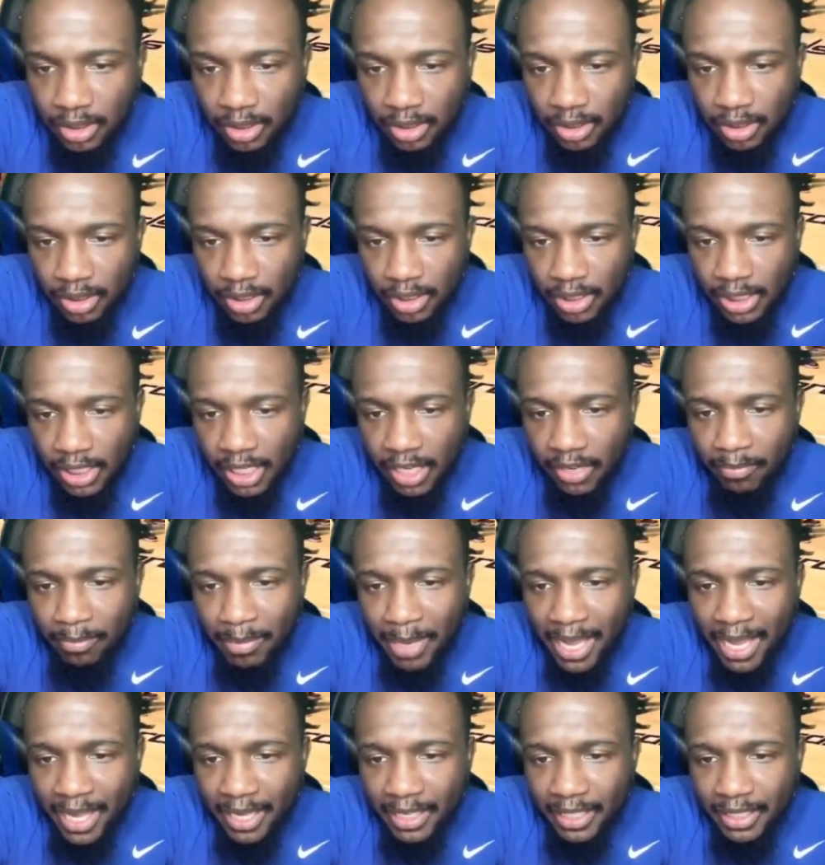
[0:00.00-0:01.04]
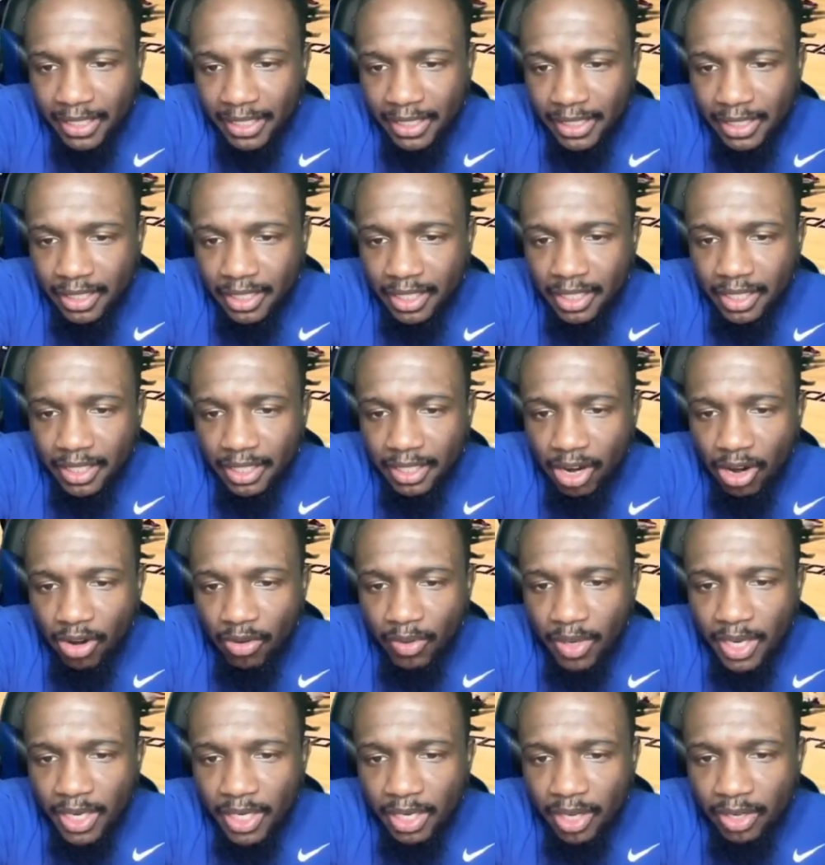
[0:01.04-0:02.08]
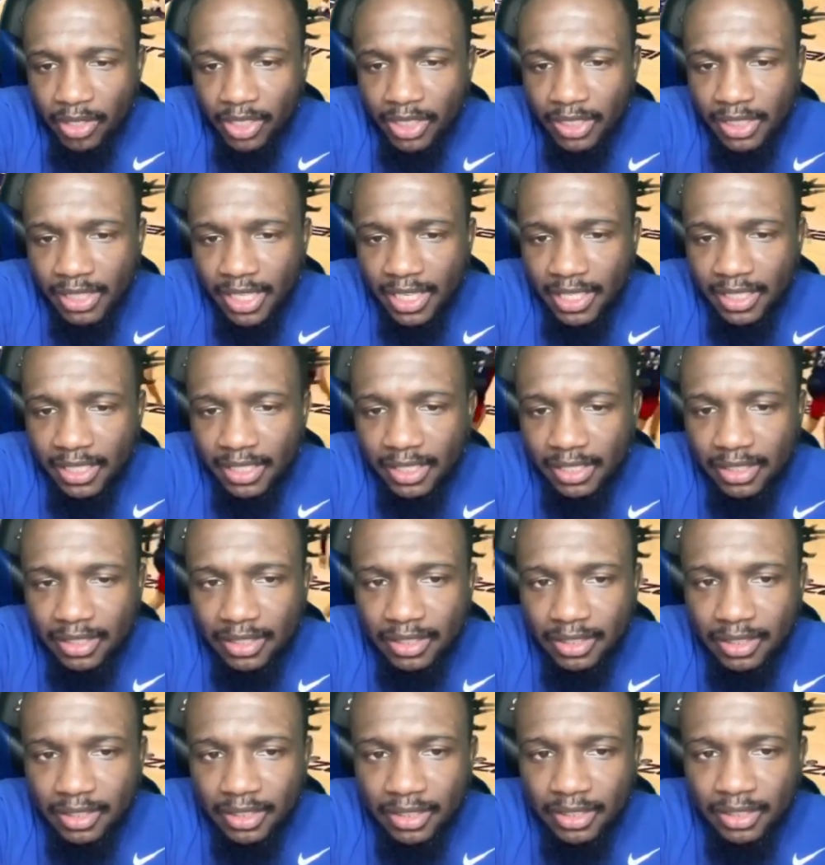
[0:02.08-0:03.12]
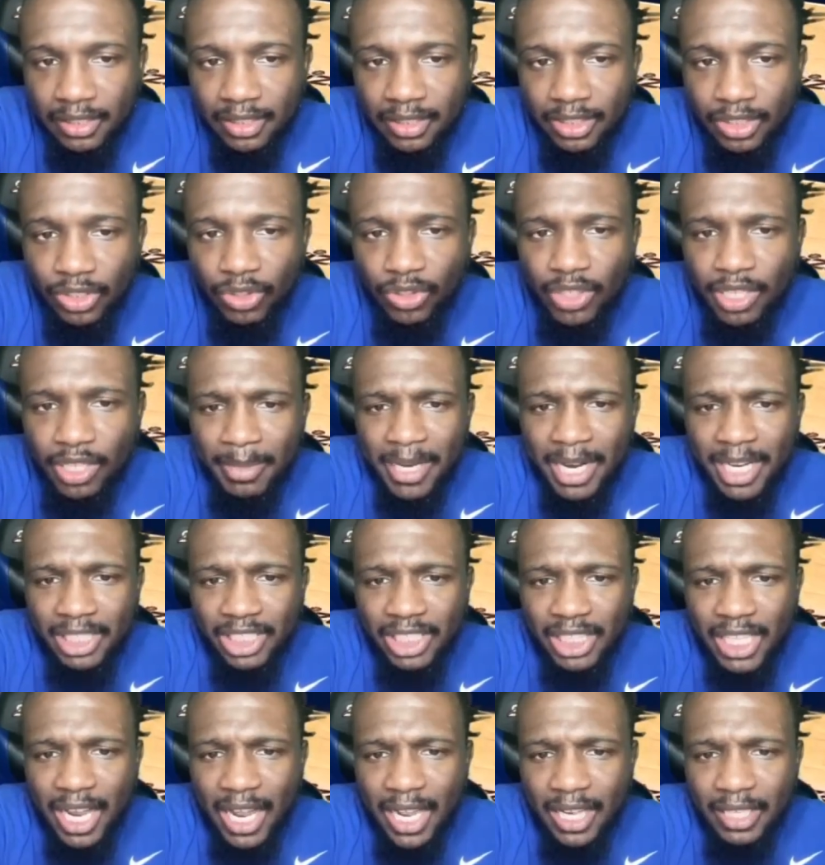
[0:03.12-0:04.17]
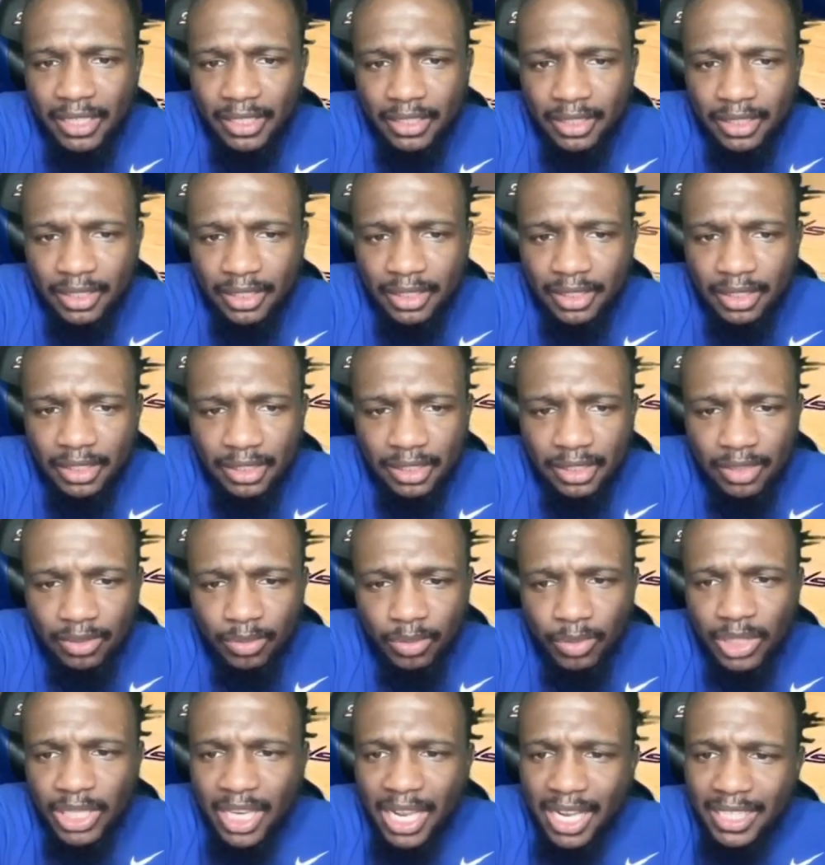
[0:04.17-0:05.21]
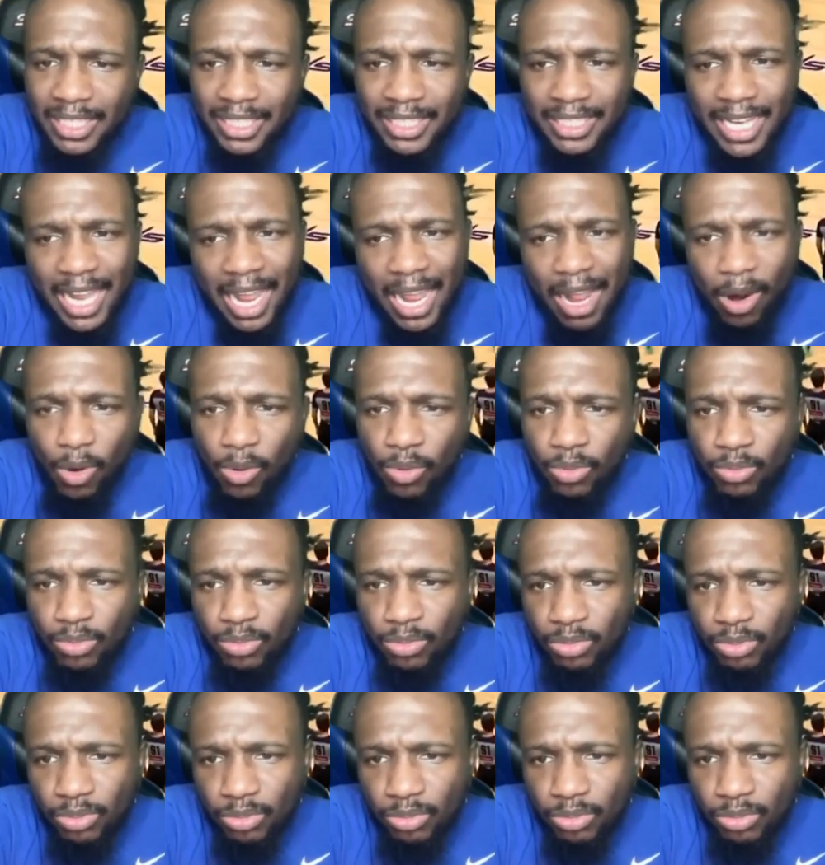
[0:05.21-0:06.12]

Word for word: Steph back and he cooking already. Oh yeah, take this. You don't that shot. You're knocking it down.